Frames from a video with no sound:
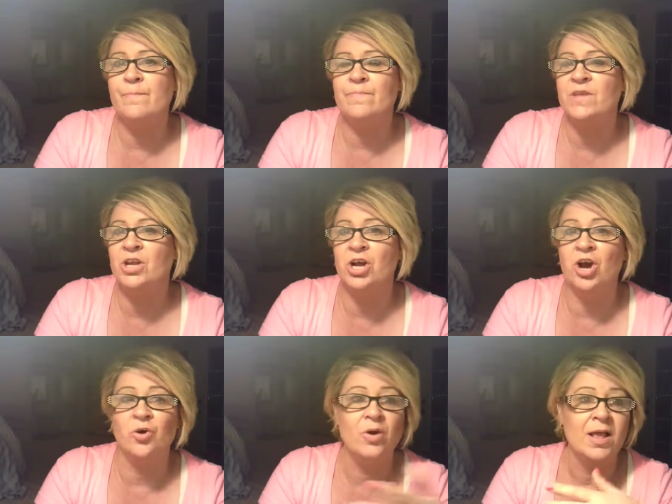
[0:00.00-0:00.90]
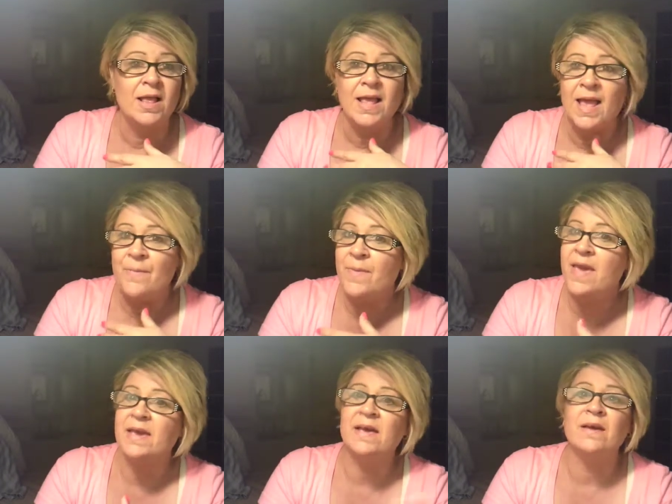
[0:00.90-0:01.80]
you know, and
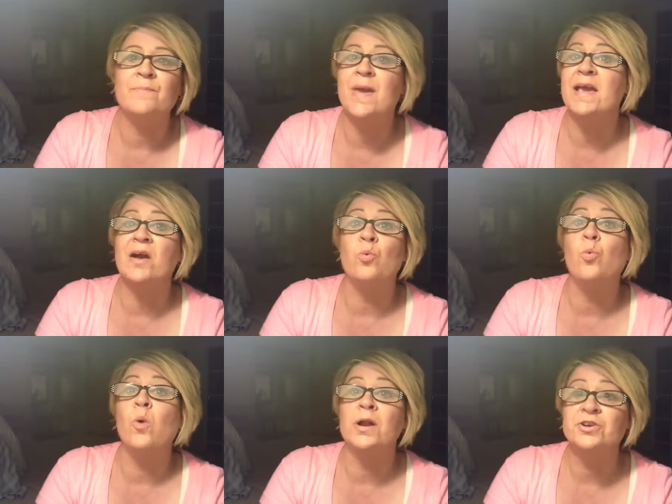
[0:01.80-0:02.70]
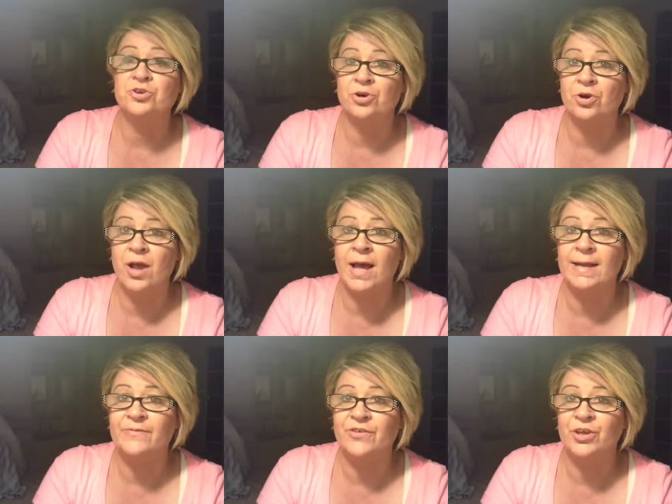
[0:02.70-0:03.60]
make a wonder
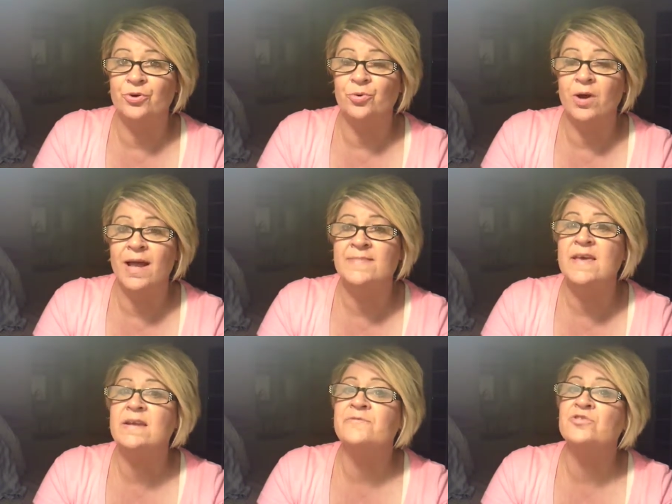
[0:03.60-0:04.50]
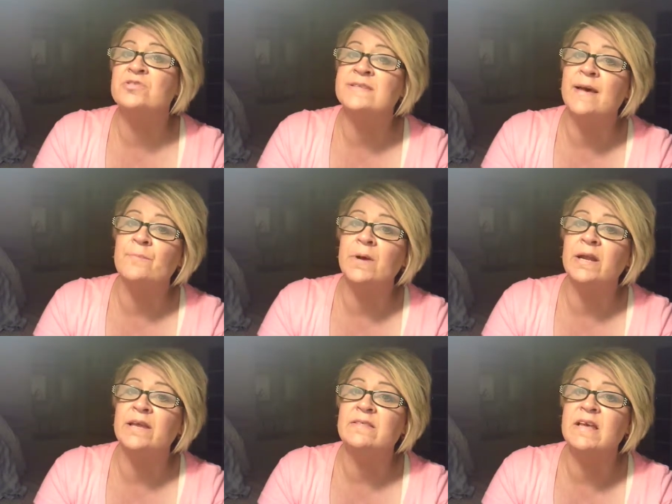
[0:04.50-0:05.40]
out of you. And then if you're
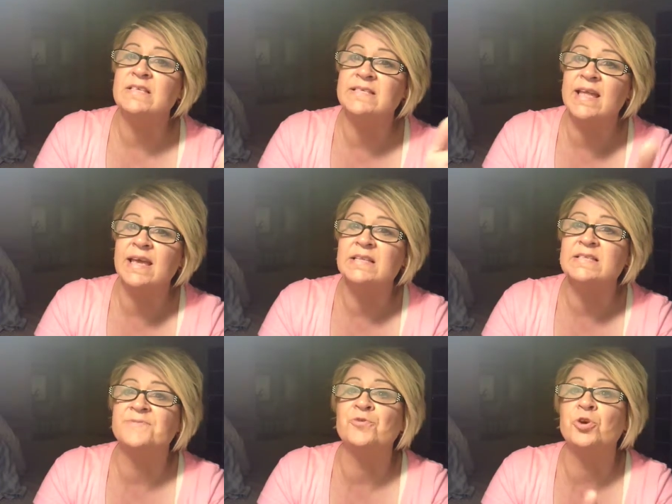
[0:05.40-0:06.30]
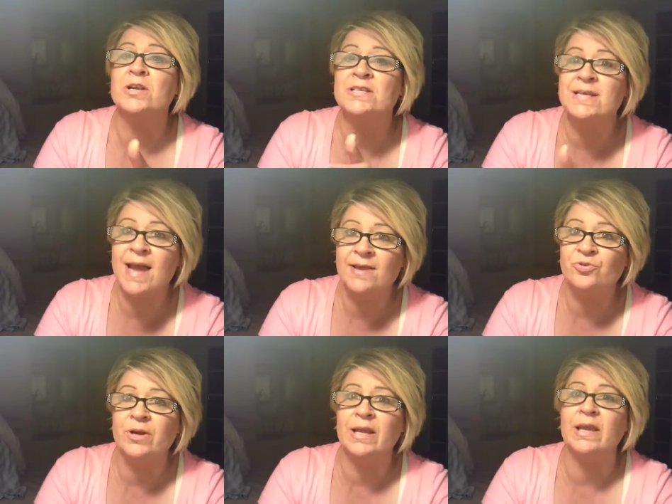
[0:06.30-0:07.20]
somebody that stands for
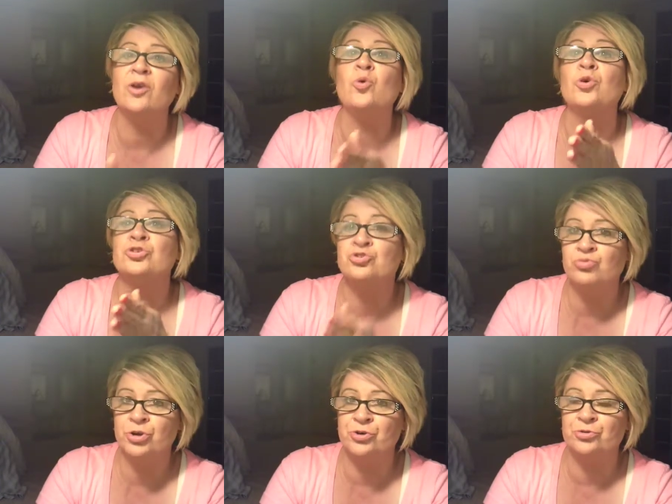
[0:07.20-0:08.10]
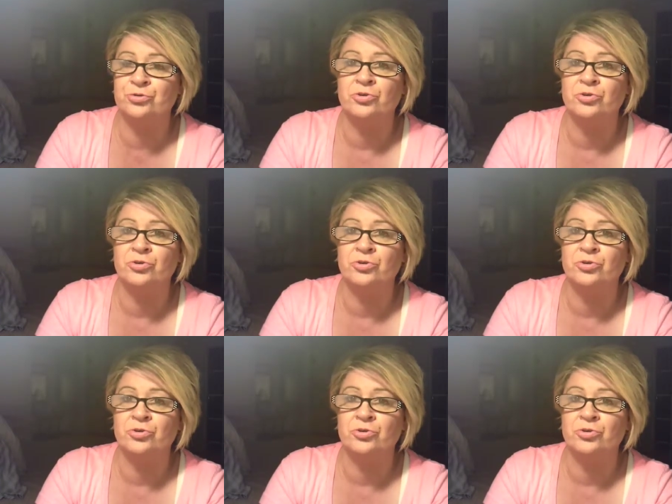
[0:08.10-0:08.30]
integrity or truth,